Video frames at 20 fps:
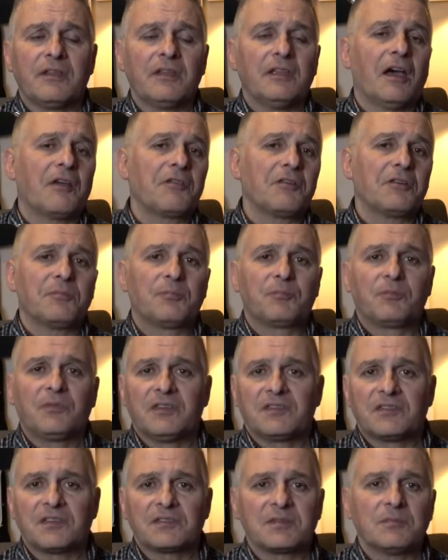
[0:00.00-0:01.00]
The other
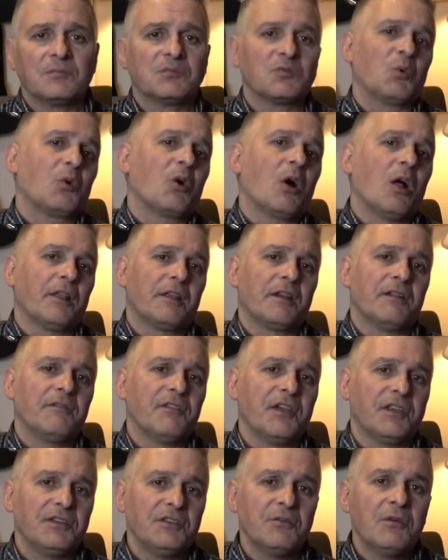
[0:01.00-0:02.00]
systems will call it a
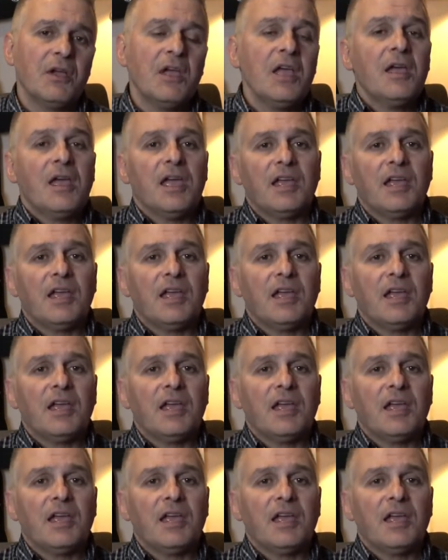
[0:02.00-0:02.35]
venue.